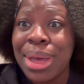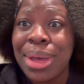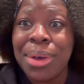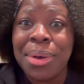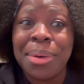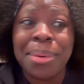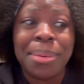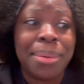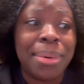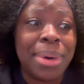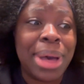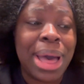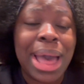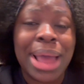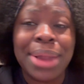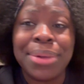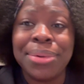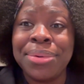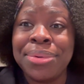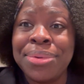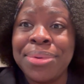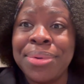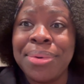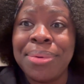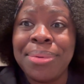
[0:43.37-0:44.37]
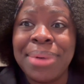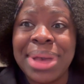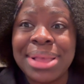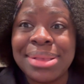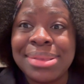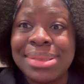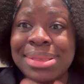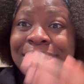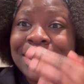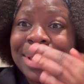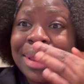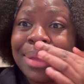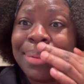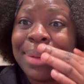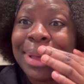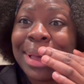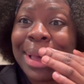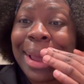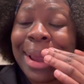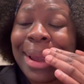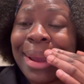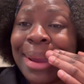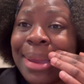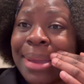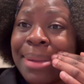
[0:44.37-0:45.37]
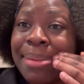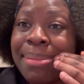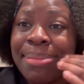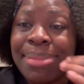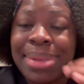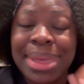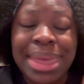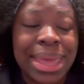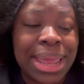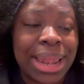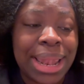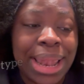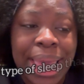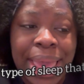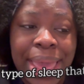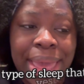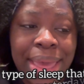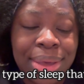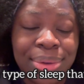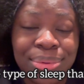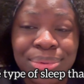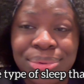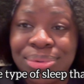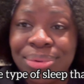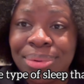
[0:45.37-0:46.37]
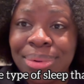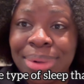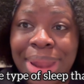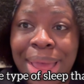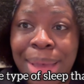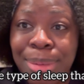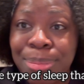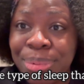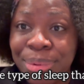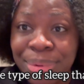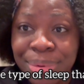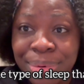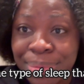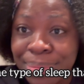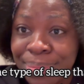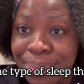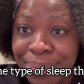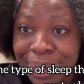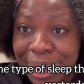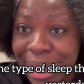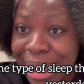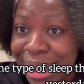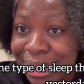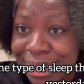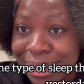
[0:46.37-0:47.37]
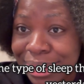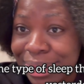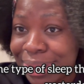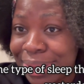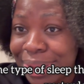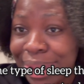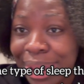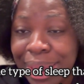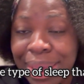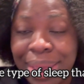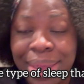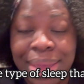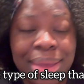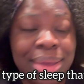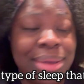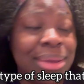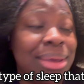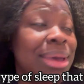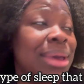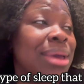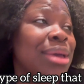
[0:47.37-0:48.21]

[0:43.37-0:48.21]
I don't know when sleep carried me, like Udolaburum yesterday.